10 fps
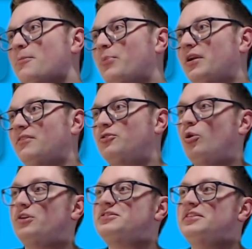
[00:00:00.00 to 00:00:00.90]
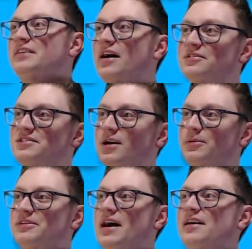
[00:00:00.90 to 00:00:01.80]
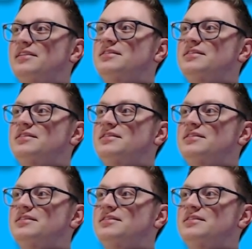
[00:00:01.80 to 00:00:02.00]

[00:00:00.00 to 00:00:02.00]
but of course the downside with that